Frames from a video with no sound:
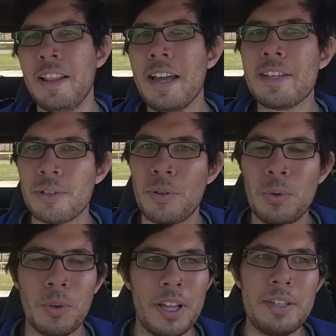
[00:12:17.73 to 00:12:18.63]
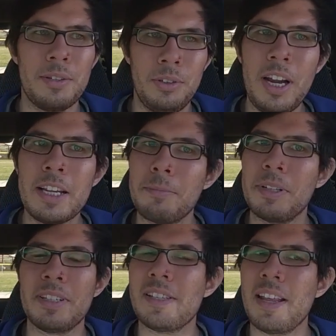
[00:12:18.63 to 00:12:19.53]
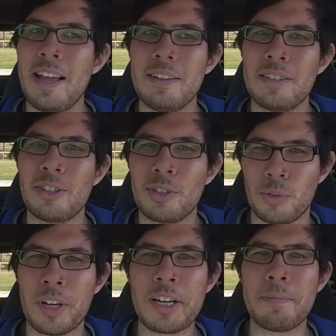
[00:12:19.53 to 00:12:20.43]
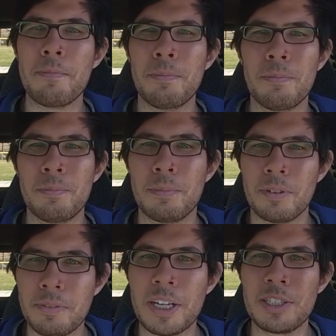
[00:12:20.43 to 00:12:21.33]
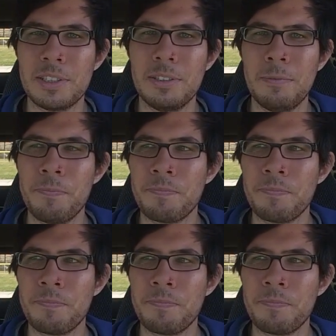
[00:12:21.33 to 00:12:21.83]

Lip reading: That's cool, that's great, but does that scream professional?